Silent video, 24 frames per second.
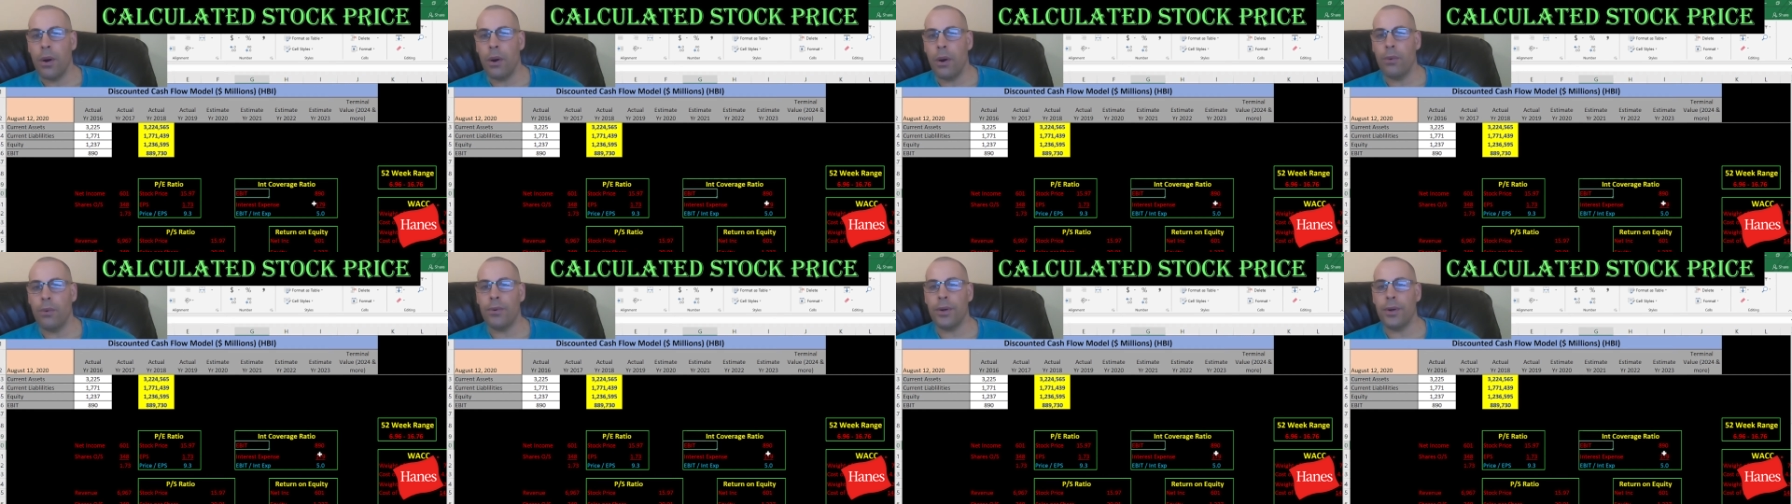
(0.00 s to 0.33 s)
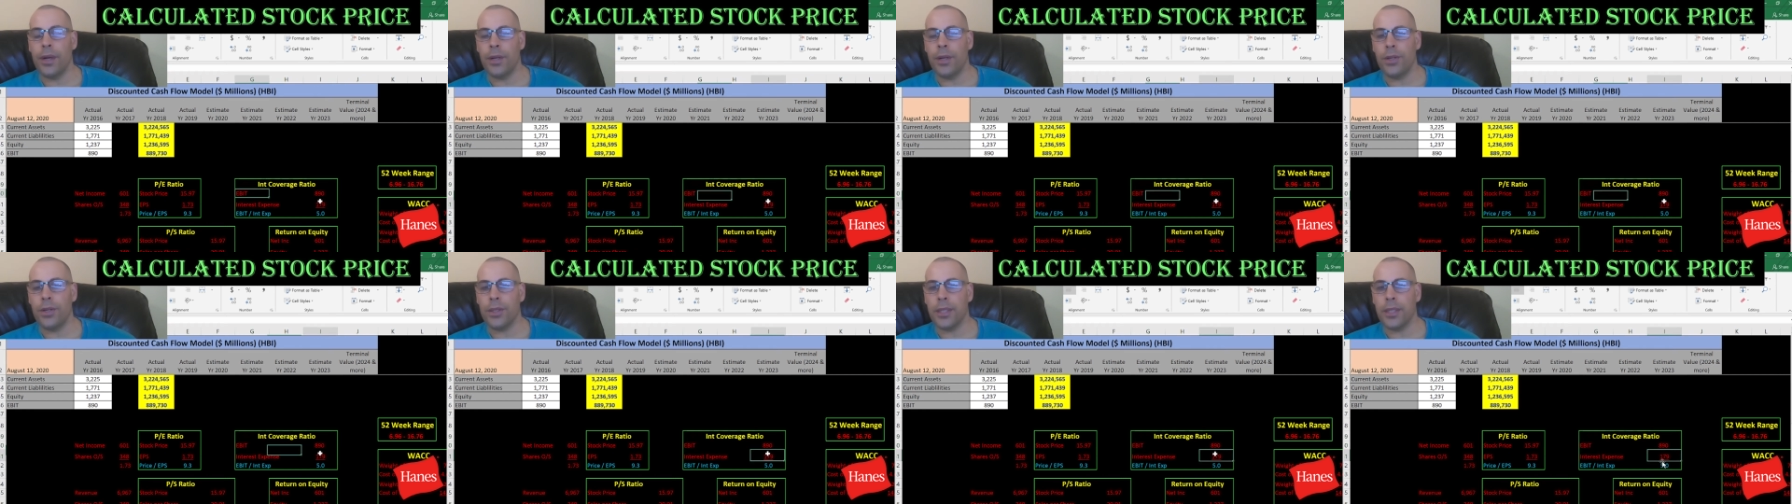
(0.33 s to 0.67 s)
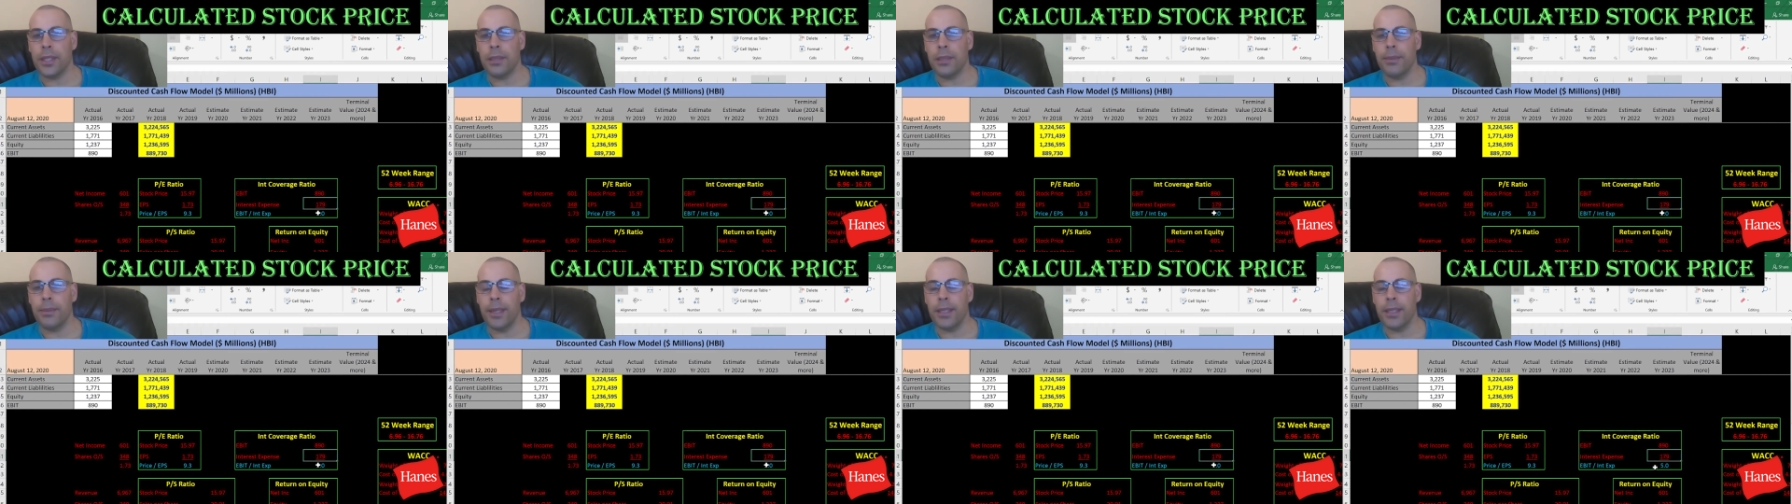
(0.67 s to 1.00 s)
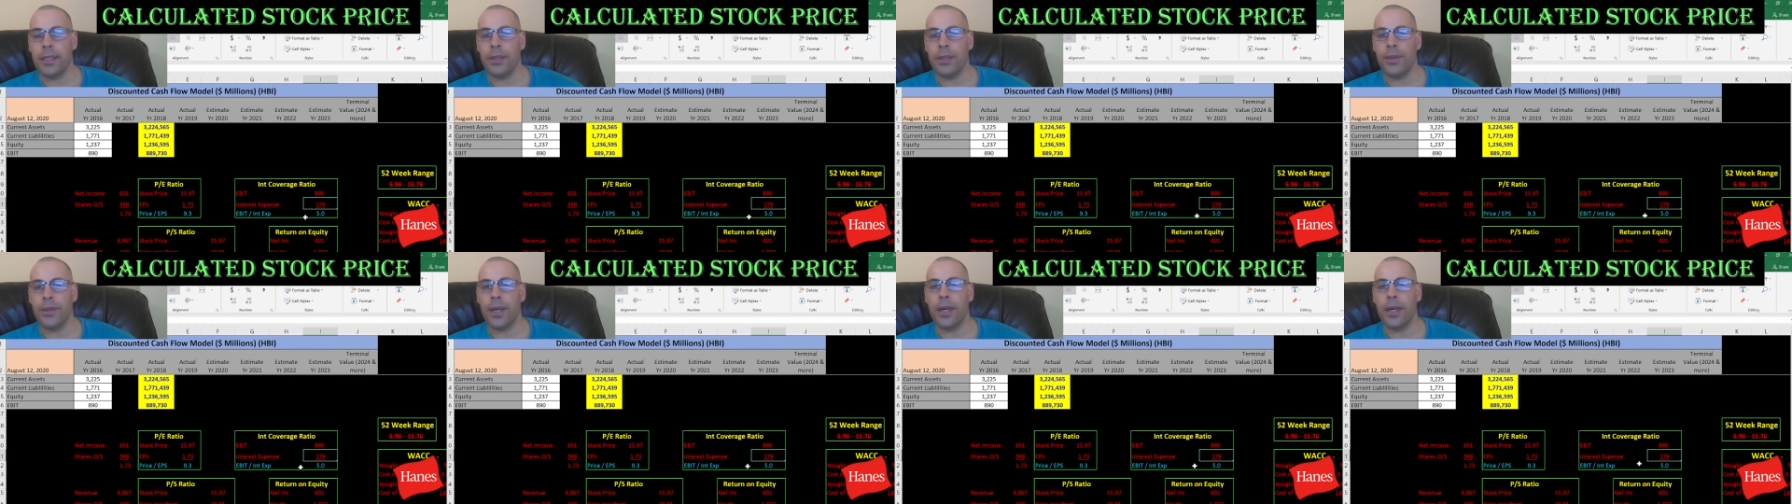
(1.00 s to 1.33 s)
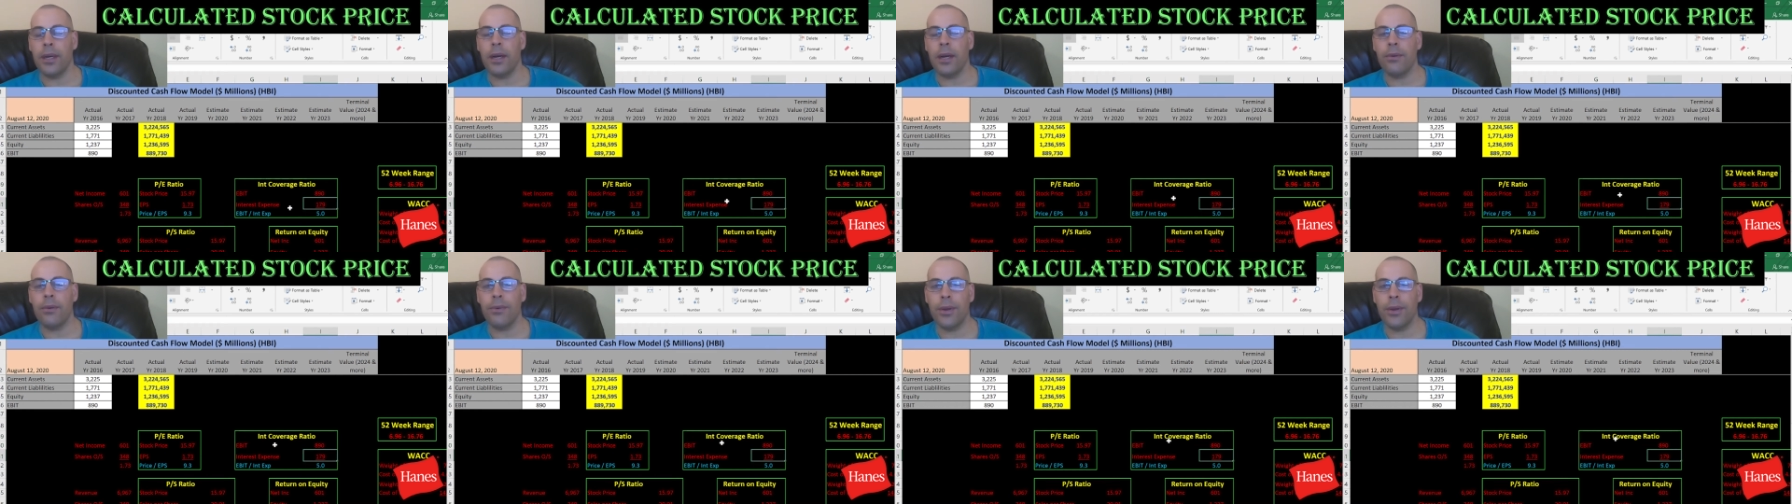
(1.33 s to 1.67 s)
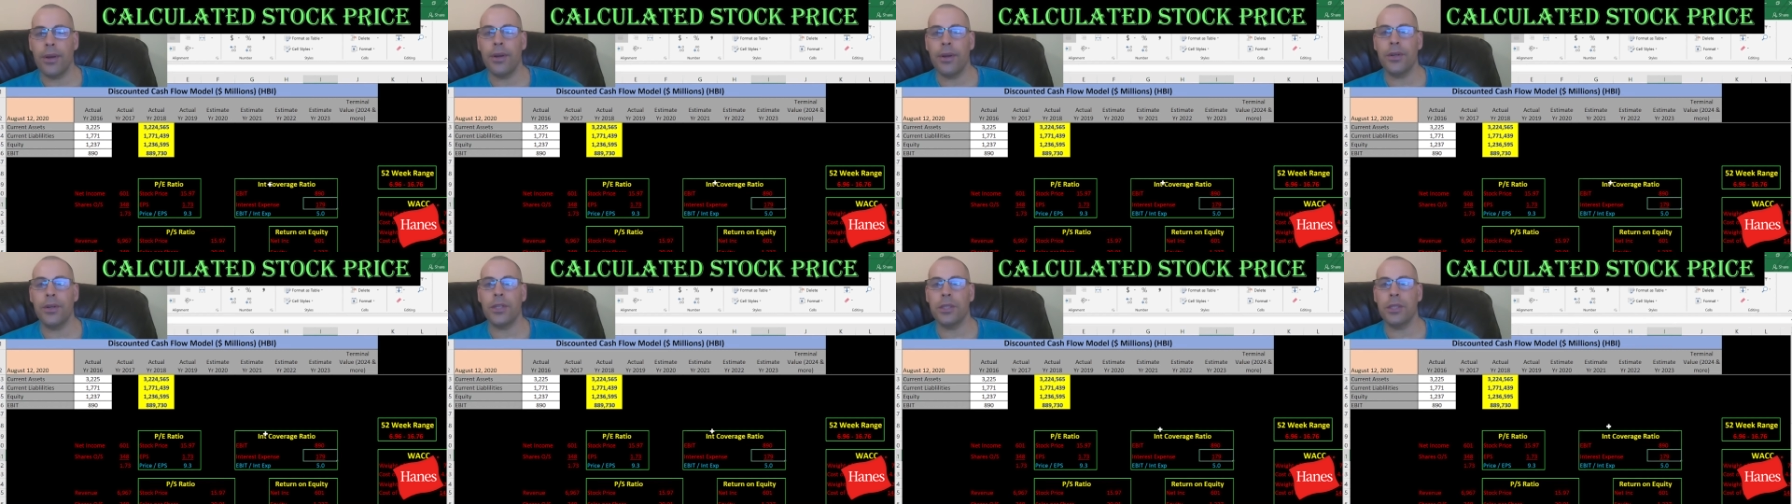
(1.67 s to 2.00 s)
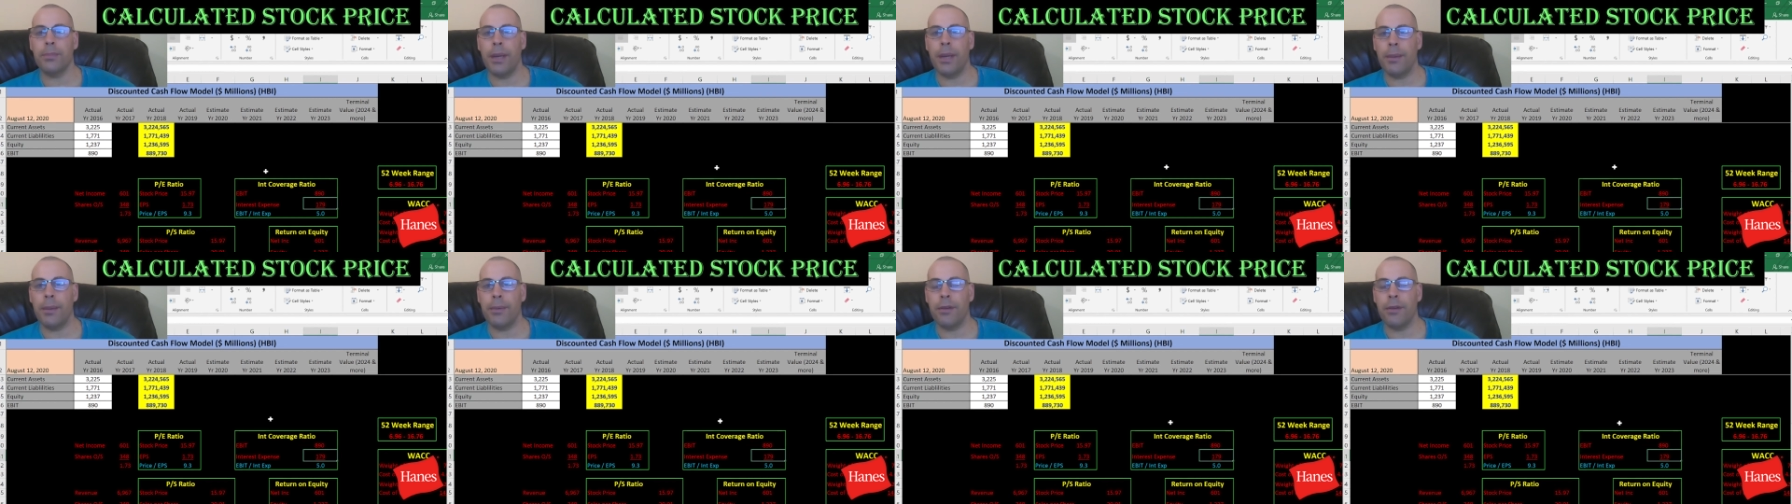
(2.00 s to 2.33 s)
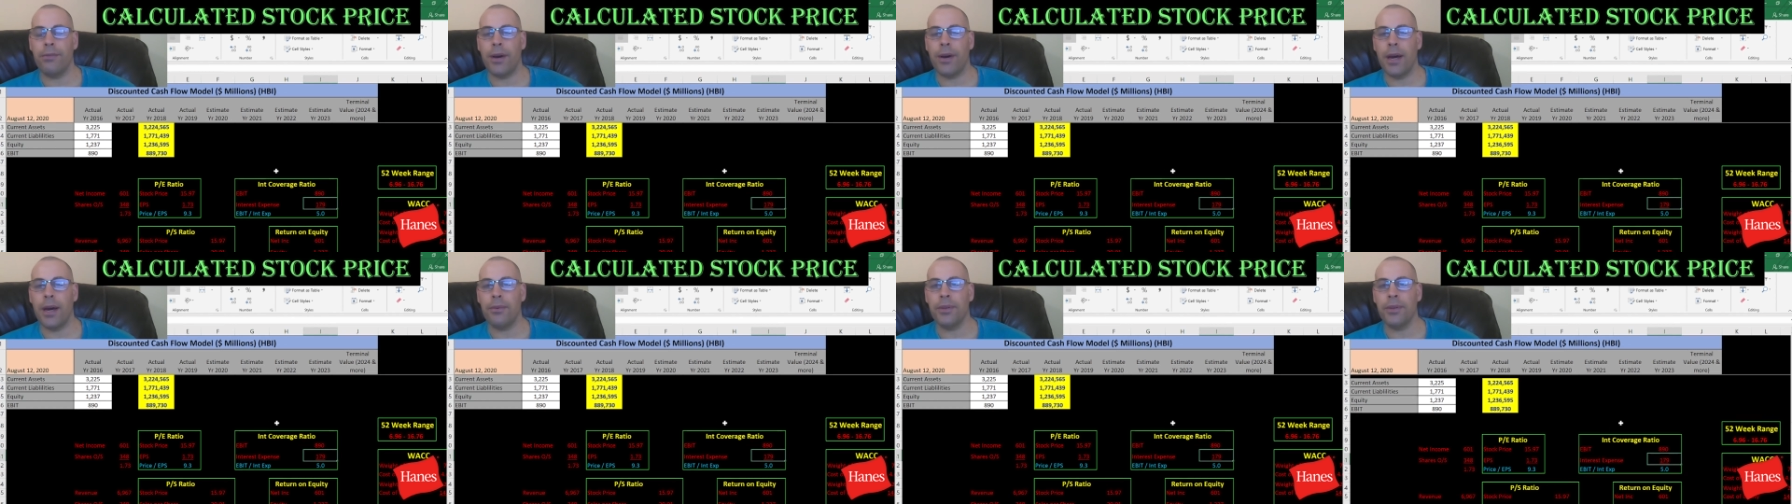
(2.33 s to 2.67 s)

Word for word: over interest expense, so they cover their interest payments five